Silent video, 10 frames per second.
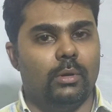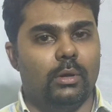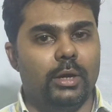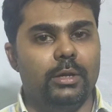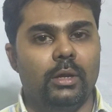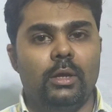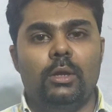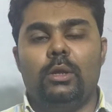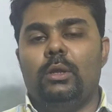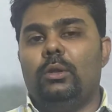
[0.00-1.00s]
right?
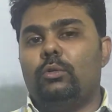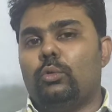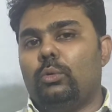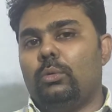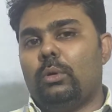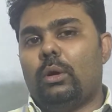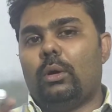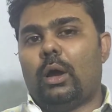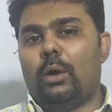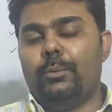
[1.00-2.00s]
So
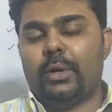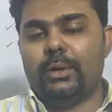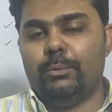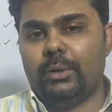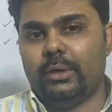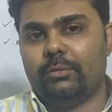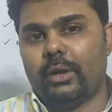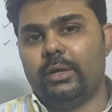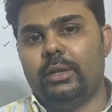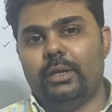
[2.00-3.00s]
how can we
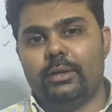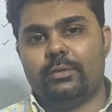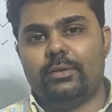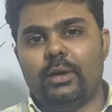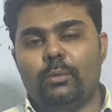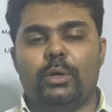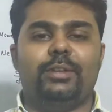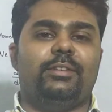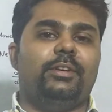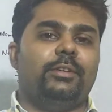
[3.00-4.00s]
define inertia? What
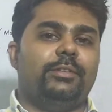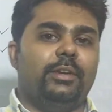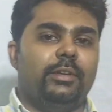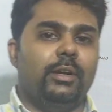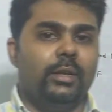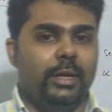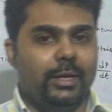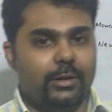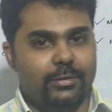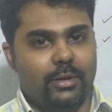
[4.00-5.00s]
is inertia here?
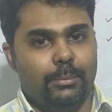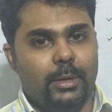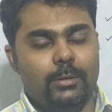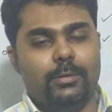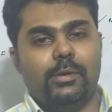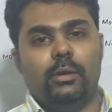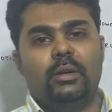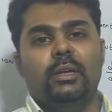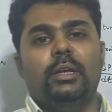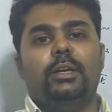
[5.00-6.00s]
Inertia means
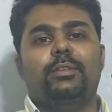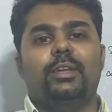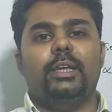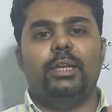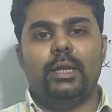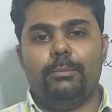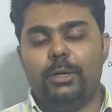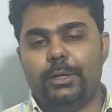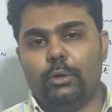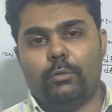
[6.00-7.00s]
here it is an
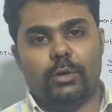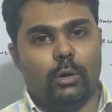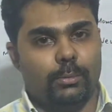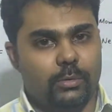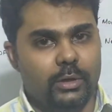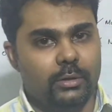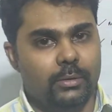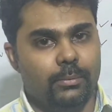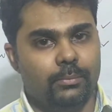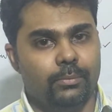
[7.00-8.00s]
inability of an object
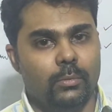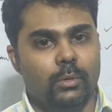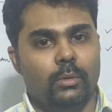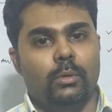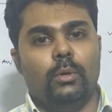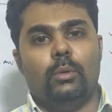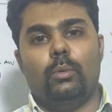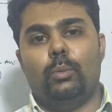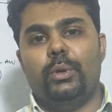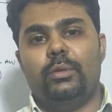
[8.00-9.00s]

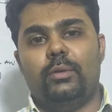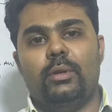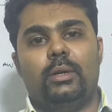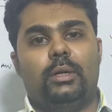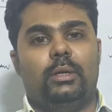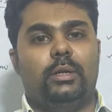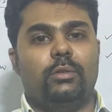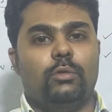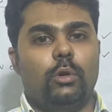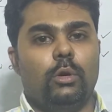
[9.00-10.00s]
which
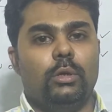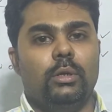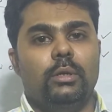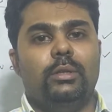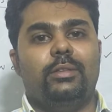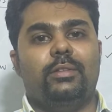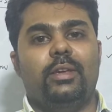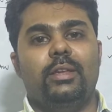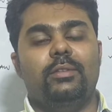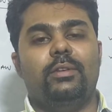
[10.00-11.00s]
does not
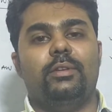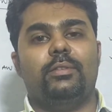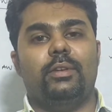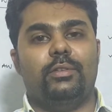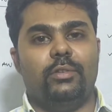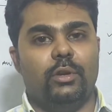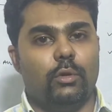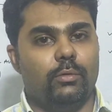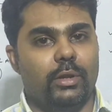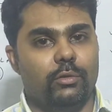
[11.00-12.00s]
change its state
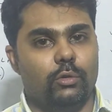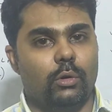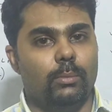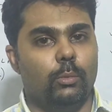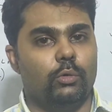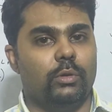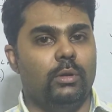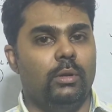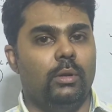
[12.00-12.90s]
of rest or motion